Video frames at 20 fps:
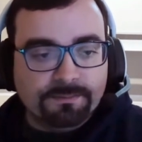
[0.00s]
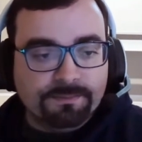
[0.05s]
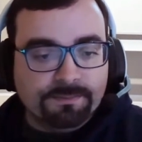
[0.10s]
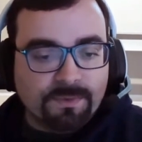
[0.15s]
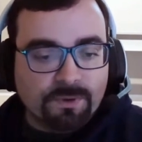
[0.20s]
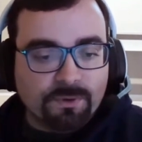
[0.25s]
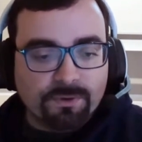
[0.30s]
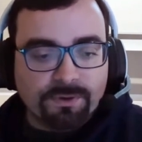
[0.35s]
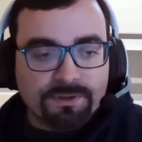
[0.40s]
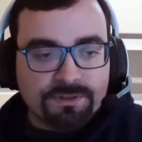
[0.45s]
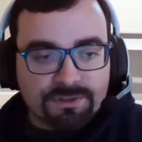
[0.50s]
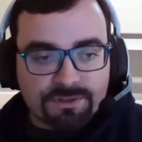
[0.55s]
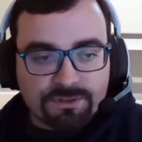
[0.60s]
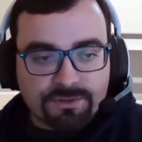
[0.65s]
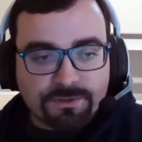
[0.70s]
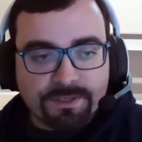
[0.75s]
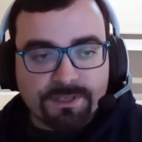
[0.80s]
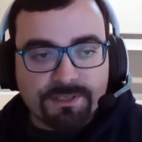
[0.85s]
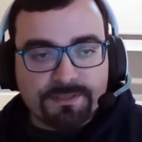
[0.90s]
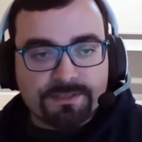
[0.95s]

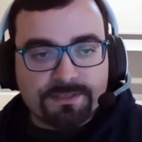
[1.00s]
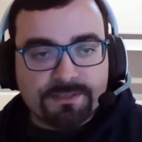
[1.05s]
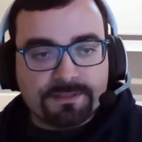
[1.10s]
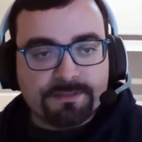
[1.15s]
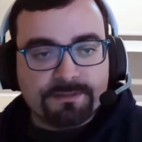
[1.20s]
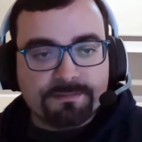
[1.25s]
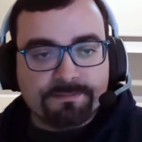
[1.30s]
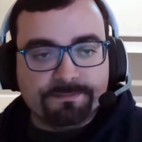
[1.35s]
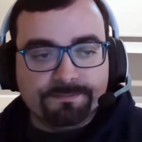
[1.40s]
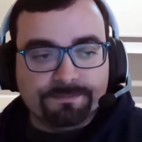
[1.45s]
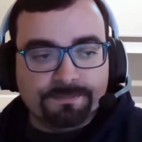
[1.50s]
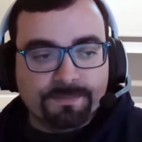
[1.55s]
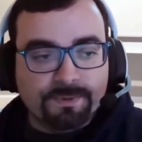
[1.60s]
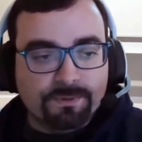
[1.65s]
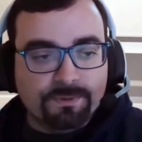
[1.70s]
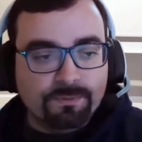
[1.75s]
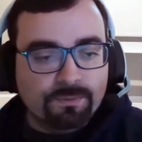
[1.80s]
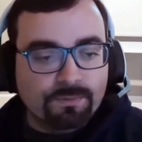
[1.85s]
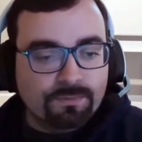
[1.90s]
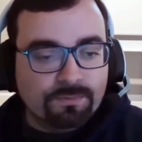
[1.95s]
orchestrates,
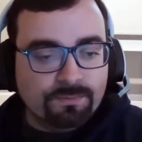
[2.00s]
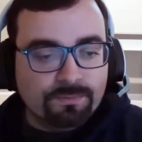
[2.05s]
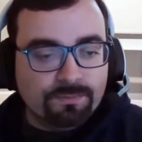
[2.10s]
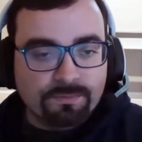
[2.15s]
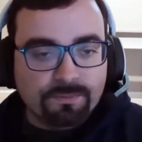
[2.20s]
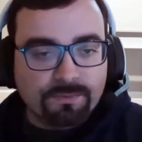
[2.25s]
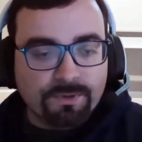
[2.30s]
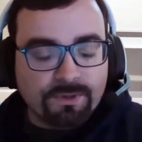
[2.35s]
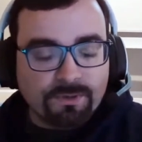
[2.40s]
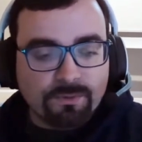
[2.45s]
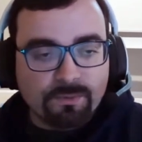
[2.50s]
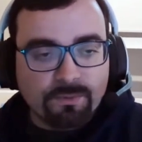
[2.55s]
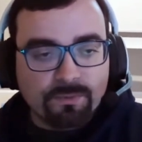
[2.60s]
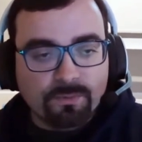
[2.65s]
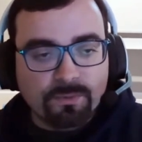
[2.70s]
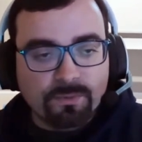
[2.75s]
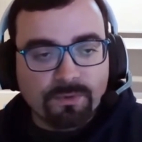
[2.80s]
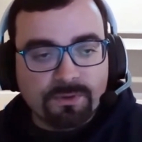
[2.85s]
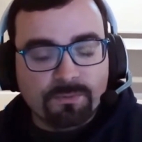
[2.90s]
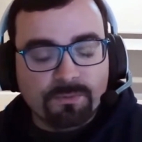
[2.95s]
you know,
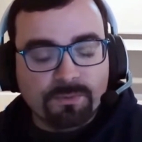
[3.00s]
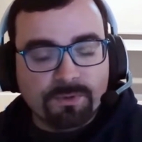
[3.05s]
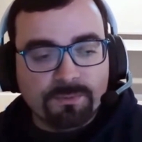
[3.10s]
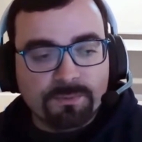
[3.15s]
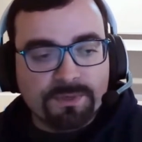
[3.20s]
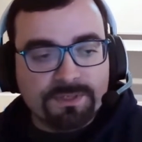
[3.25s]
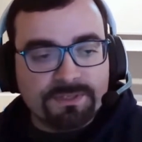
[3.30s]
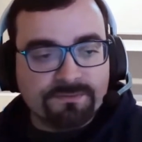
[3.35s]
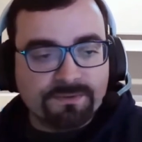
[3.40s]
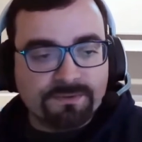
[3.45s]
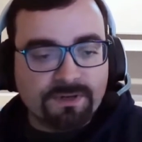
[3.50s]
what piece of